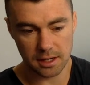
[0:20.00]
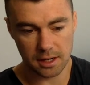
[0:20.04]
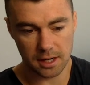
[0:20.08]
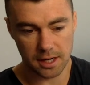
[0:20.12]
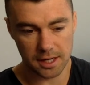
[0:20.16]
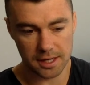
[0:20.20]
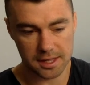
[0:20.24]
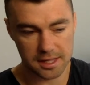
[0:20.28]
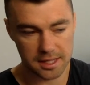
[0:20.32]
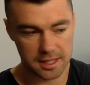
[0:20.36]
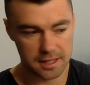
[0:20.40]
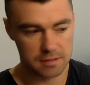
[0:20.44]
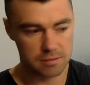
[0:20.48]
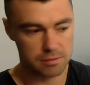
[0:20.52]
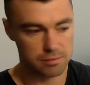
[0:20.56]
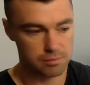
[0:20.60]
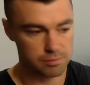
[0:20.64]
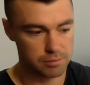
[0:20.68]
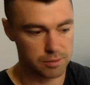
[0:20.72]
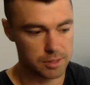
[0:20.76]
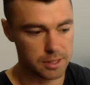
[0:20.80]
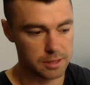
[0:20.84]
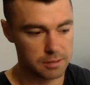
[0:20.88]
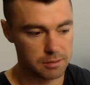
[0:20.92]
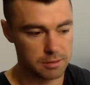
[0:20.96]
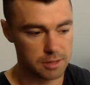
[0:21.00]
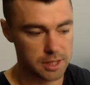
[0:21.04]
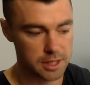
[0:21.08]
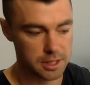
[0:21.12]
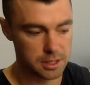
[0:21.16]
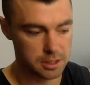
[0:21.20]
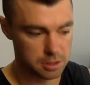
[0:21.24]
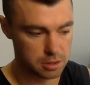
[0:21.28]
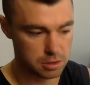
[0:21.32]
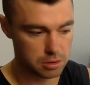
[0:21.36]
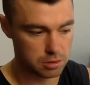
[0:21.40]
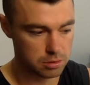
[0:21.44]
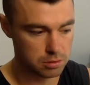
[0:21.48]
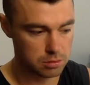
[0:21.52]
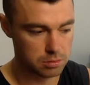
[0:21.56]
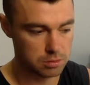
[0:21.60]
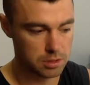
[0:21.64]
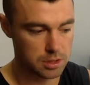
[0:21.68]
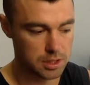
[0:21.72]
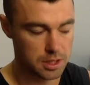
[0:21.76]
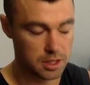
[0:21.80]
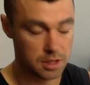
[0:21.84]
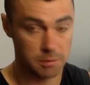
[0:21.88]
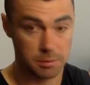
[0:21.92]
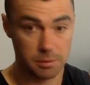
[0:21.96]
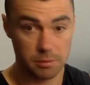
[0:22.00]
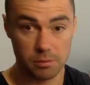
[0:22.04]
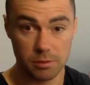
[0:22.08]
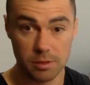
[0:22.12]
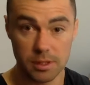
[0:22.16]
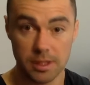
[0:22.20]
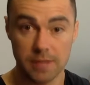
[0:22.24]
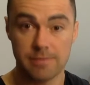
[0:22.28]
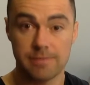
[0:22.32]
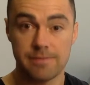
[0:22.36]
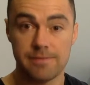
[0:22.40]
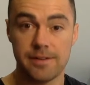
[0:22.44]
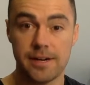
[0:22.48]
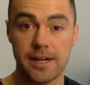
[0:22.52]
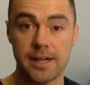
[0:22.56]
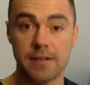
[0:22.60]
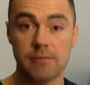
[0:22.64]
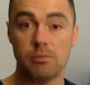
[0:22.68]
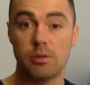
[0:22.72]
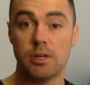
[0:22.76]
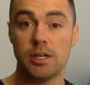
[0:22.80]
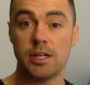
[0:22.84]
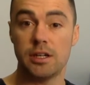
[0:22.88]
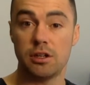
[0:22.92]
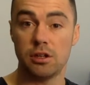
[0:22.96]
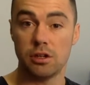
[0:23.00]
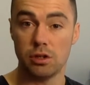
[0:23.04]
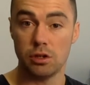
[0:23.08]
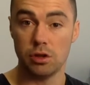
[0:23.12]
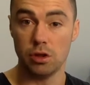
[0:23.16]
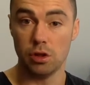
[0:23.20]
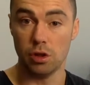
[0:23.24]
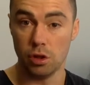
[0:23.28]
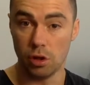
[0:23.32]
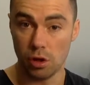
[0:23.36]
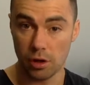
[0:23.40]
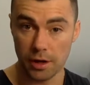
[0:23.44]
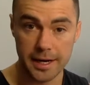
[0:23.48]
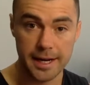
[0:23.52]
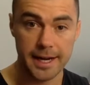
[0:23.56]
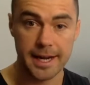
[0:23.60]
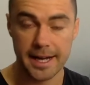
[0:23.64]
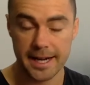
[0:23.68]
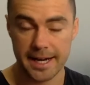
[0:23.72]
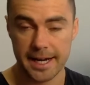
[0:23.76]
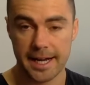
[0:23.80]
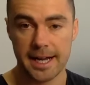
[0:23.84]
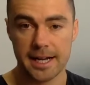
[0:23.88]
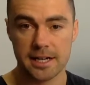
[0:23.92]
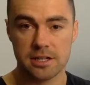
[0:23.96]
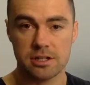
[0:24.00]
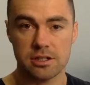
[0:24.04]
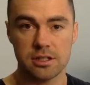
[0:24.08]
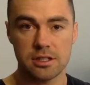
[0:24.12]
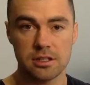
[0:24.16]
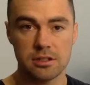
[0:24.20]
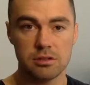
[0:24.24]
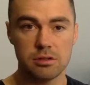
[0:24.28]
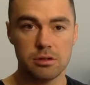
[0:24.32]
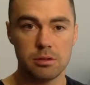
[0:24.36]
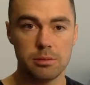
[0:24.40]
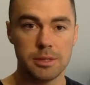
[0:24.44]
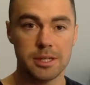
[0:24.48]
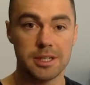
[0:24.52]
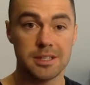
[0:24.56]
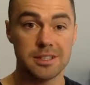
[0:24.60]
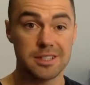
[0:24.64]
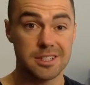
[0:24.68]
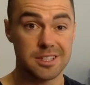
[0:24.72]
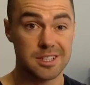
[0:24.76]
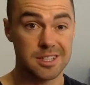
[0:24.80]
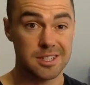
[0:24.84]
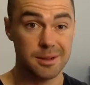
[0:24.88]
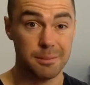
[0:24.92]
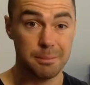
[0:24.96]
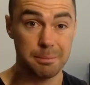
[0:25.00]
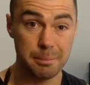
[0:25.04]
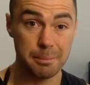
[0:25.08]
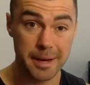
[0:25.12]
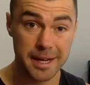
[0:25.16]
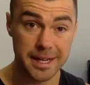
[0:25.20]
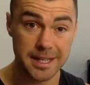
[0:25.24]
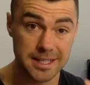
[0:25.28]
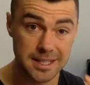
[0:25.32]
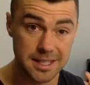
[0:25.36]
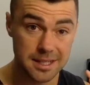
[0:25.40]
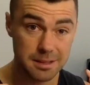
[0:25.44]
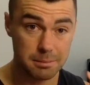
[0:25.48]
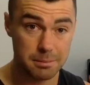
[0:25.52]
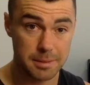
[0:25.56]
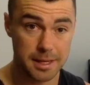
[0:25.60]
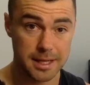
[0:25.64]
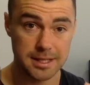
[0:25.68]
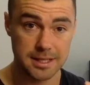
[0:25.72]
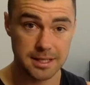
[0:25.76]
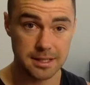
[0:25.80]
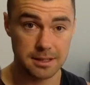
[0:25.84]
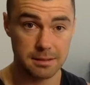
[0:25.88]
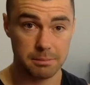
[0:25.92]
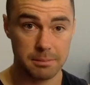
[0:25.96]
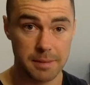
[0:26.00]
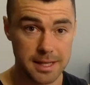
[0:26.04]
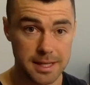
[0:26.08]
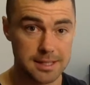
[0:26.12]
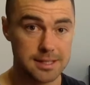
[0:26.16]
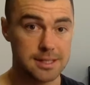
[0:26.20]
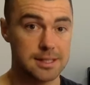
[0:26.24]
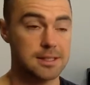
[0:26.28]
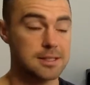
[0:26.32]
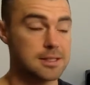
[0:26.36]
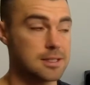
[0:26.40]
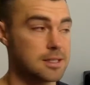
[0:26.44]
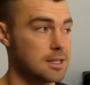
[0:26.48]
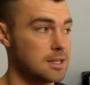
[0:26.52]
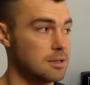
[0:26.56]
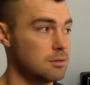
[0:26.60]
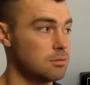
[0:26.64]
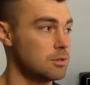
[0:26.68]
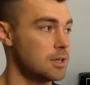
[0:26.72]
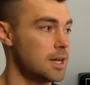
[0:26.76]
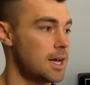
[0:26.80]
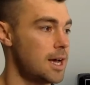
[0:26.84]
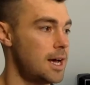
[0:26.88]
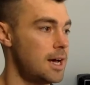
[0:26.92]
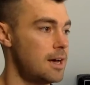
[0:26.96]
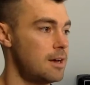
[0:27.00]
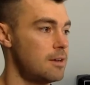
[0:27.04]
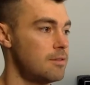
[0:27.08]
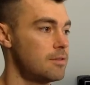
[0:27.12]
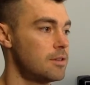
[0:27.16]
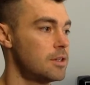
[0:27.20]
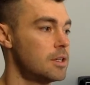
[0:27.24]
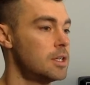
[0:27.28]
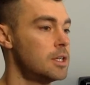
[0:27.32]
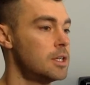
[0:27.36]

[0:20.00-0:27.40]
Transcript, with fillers: I think, is really, really cool, and it'll be really fun when you learn how to actually do it because it's an amazing, amazing, amazing skill to have.